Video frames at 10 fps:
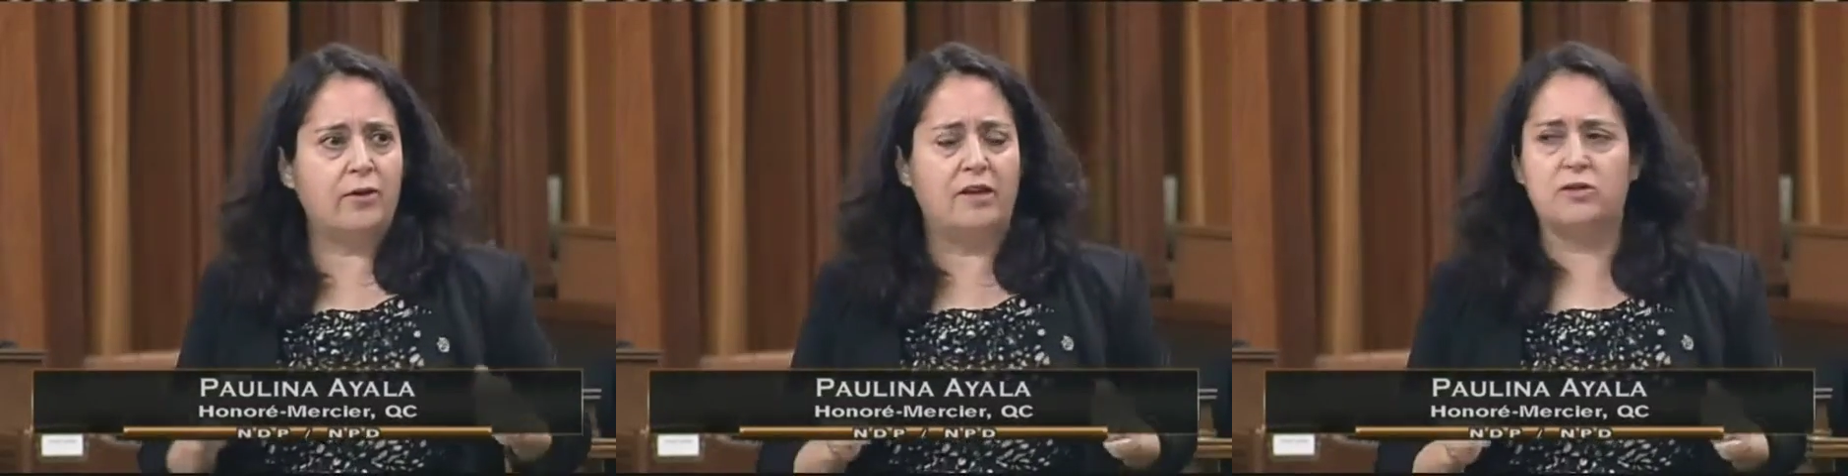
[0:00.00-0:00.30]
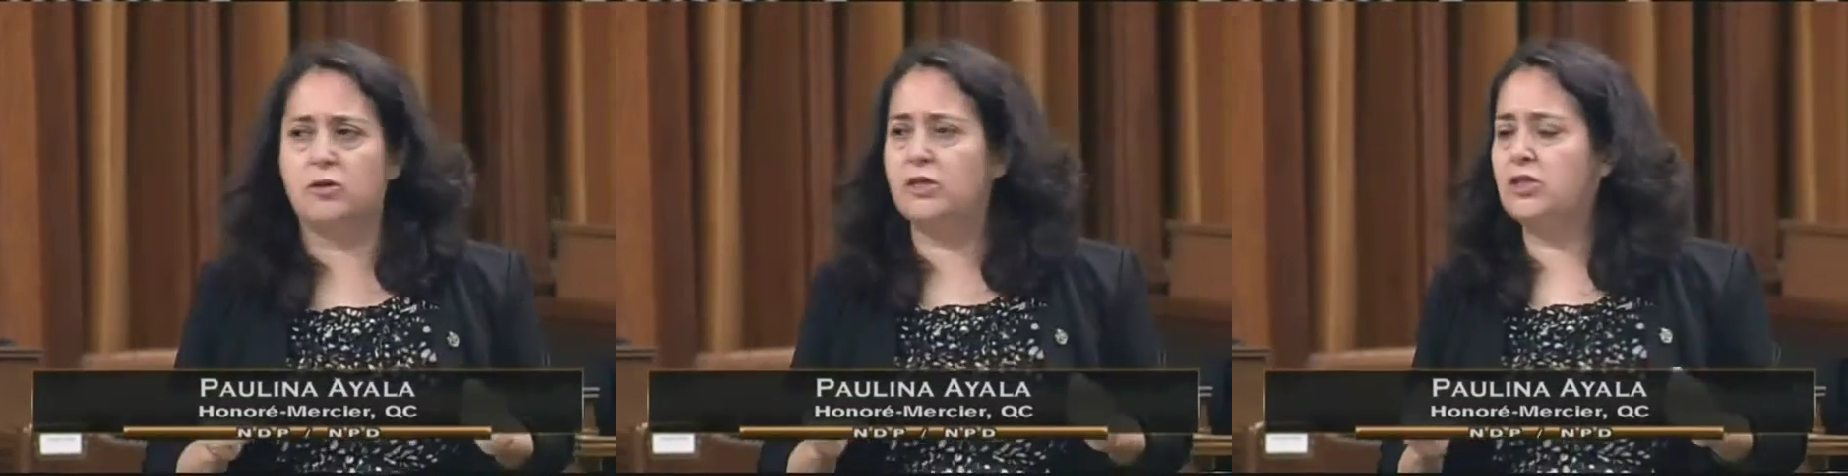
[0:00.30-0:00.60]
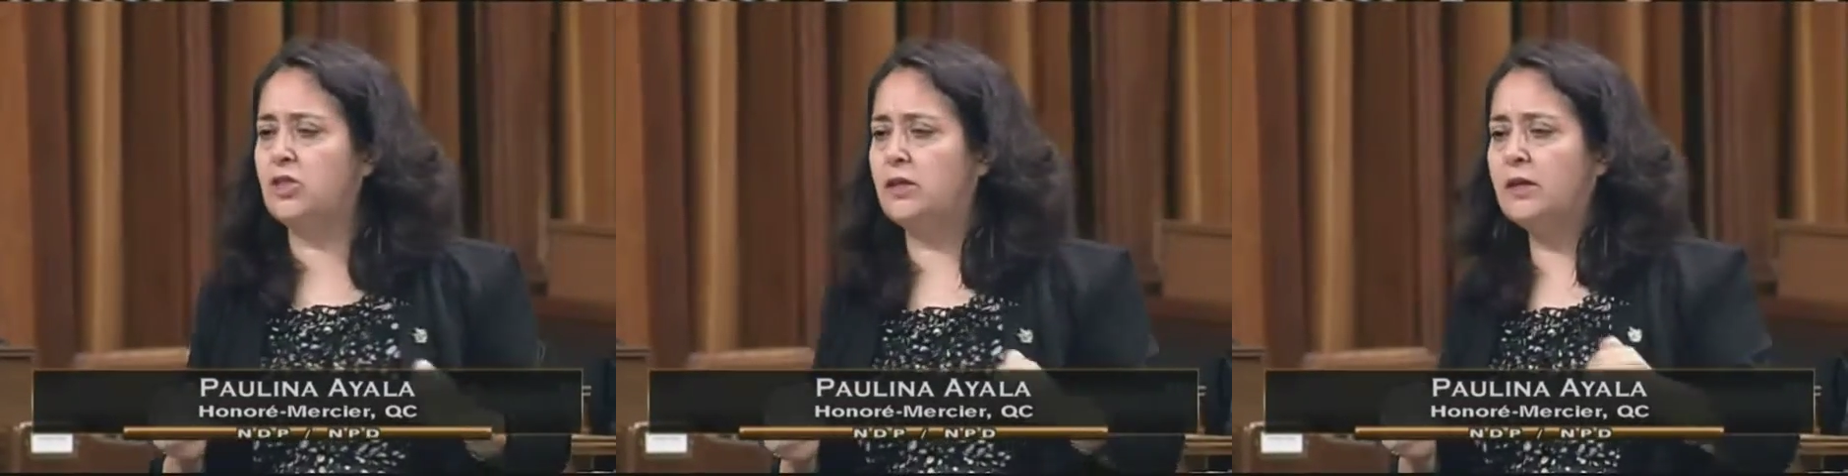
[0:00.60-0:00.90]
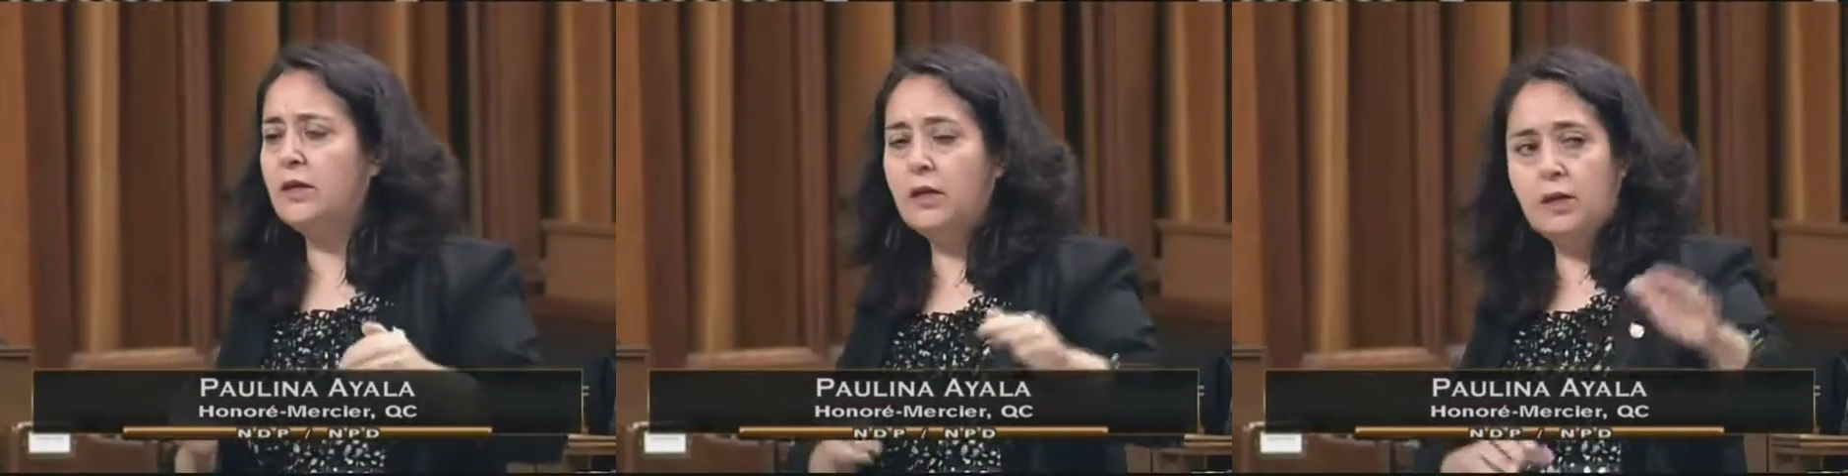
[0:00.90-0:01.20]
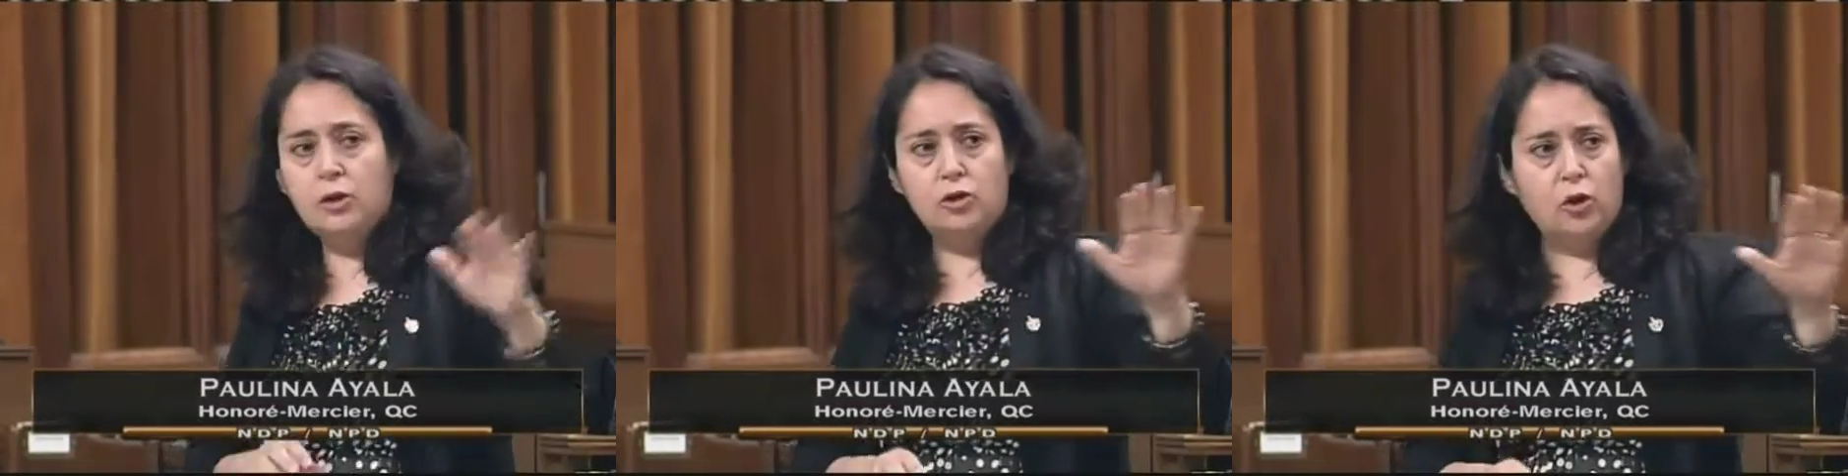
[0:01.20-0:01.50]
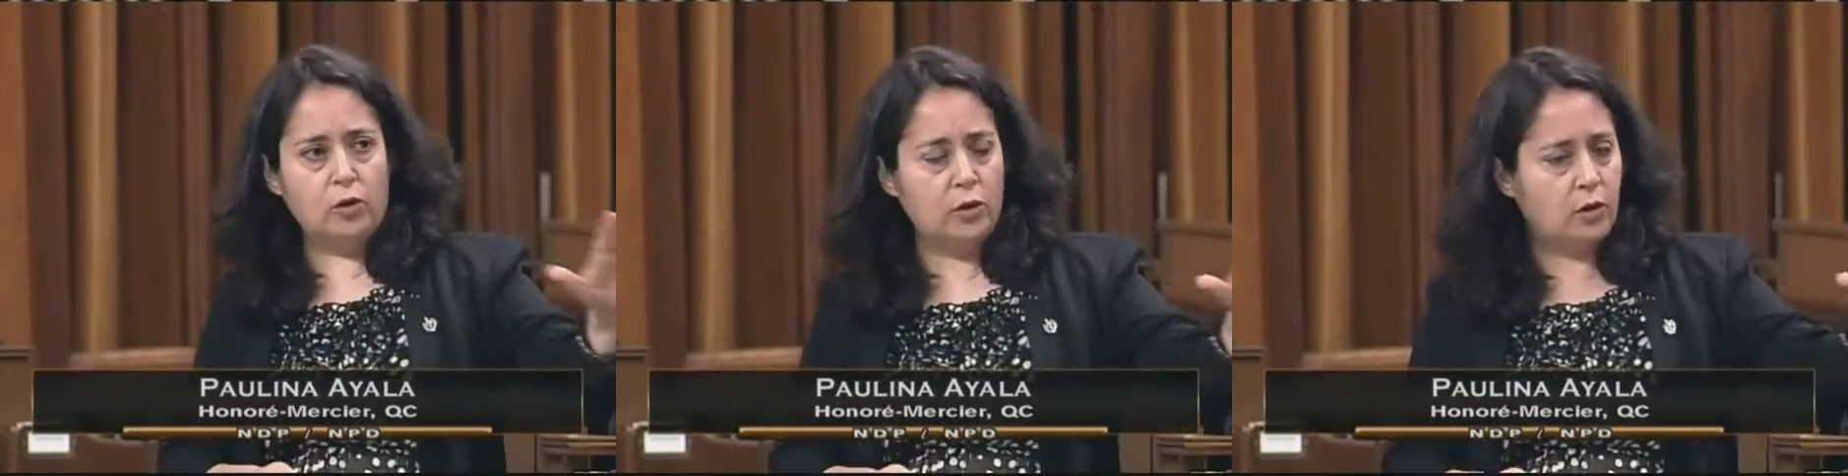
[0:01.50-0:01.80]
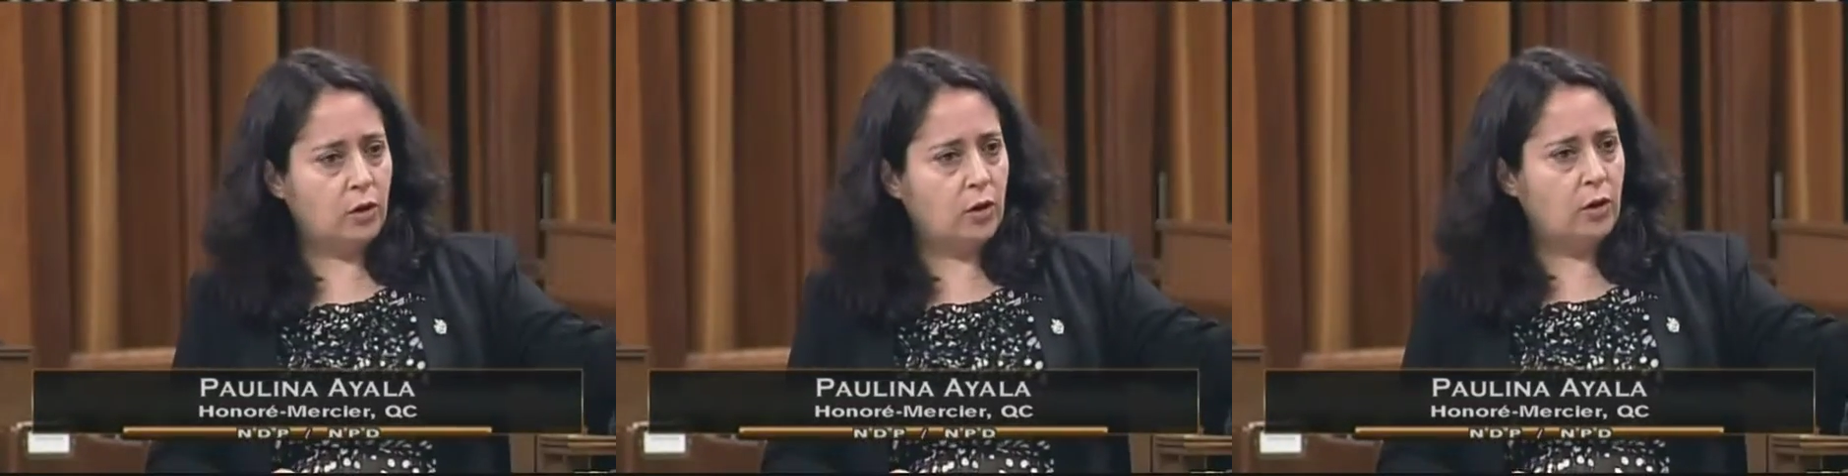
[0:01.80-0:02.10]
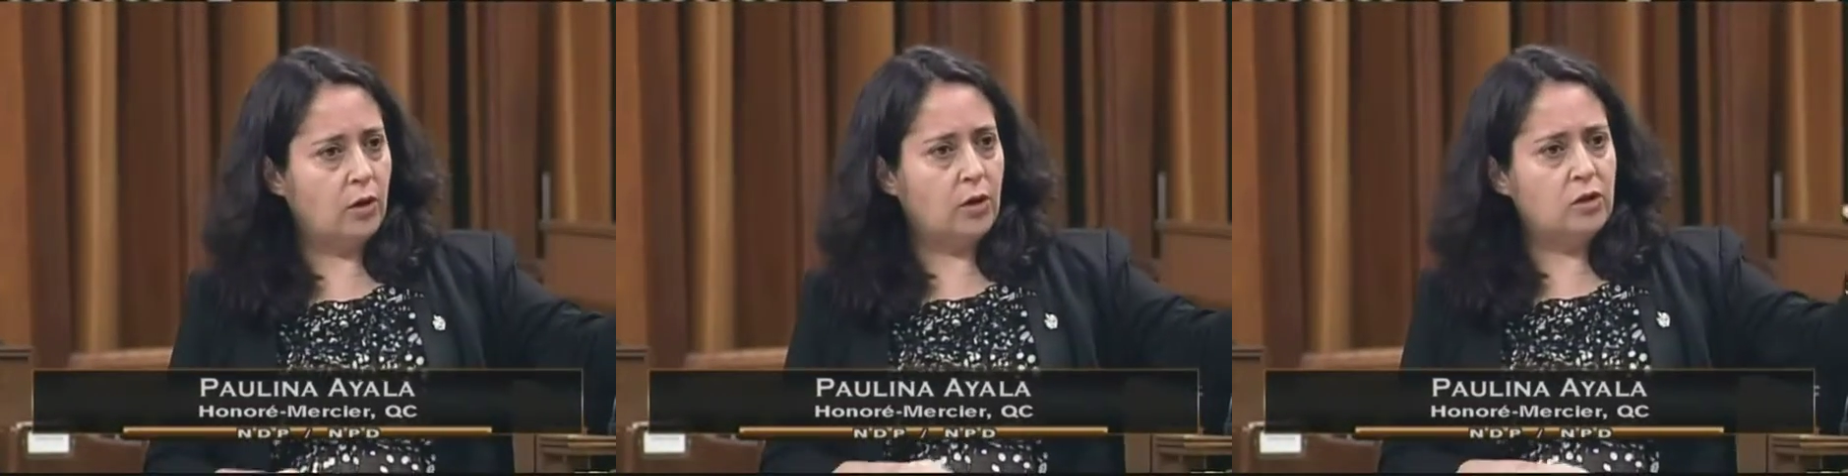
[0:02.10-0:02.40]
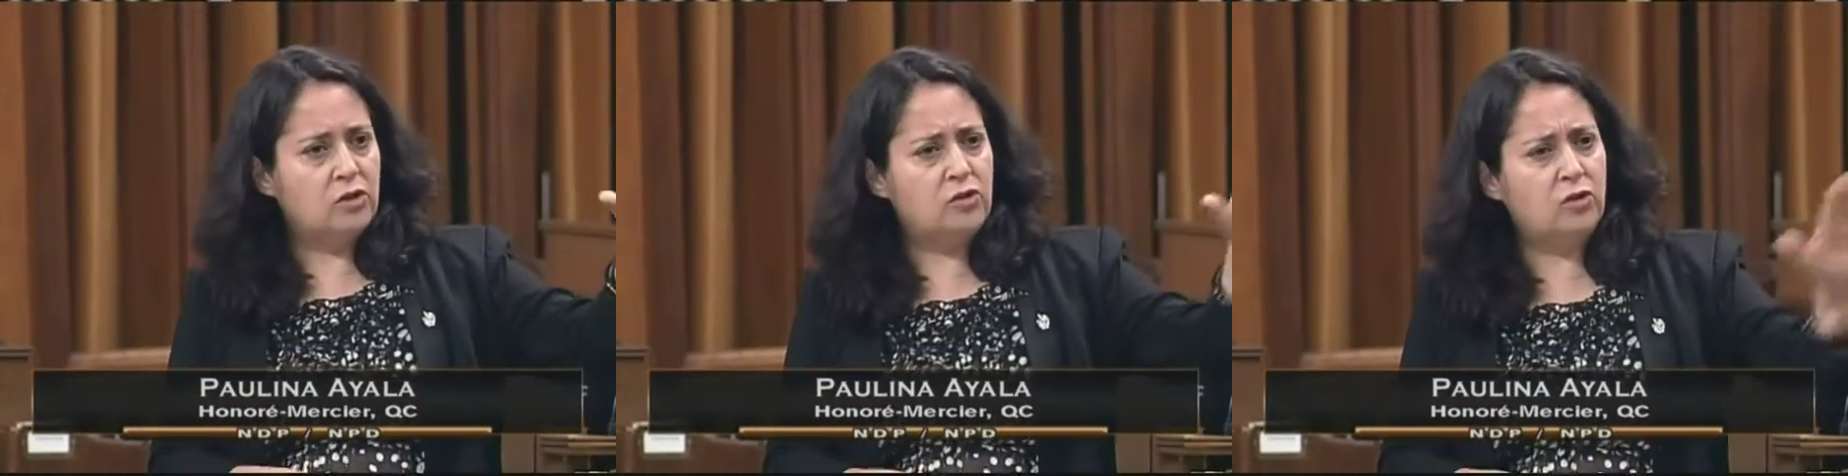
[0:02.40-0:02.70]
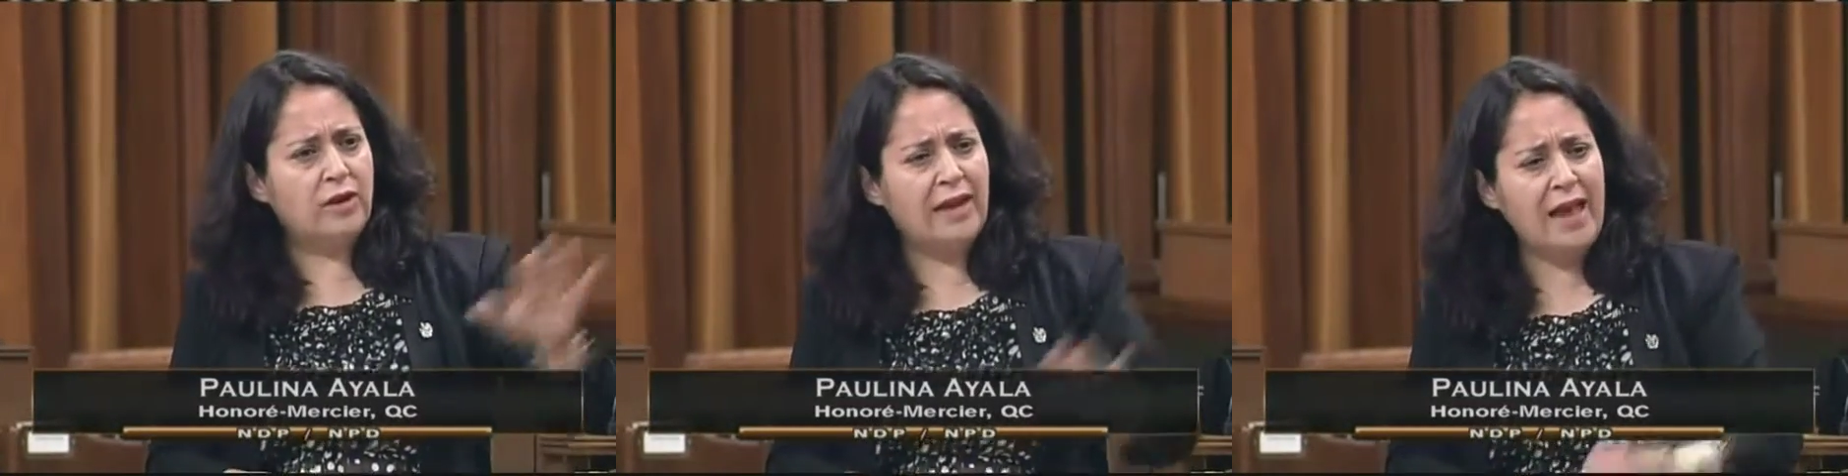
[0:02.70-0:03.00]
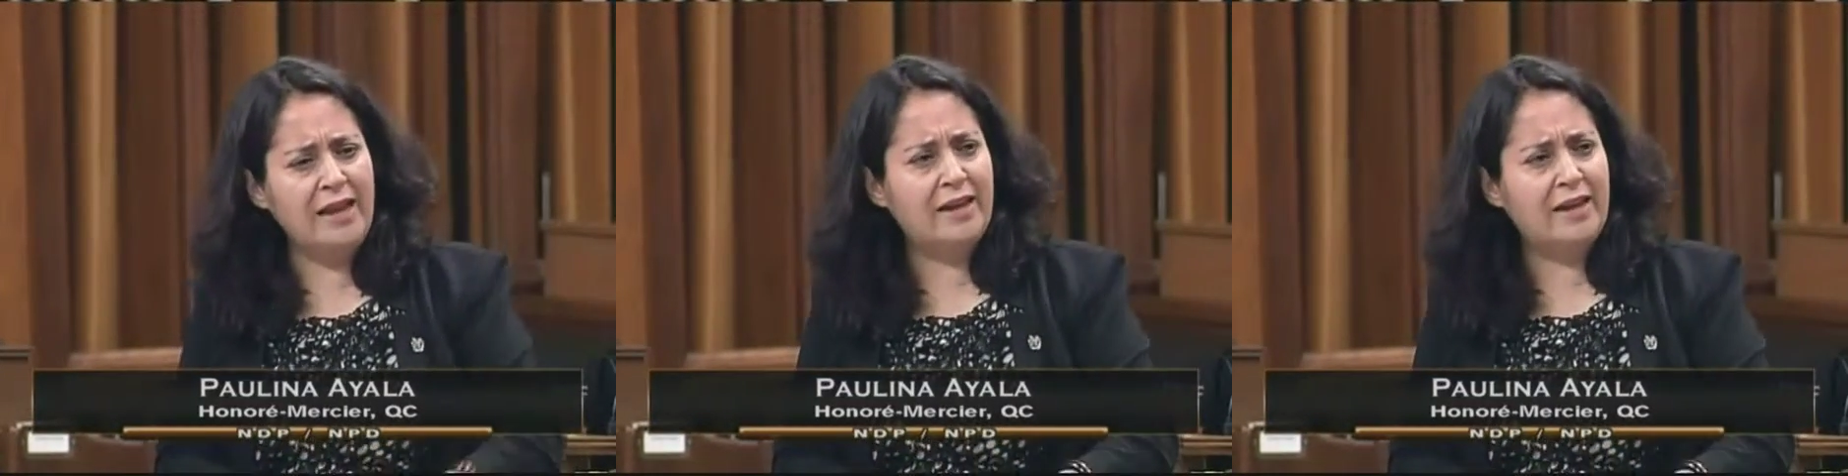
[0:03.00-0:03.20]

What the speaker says: I know that Canada is a country of immigrants.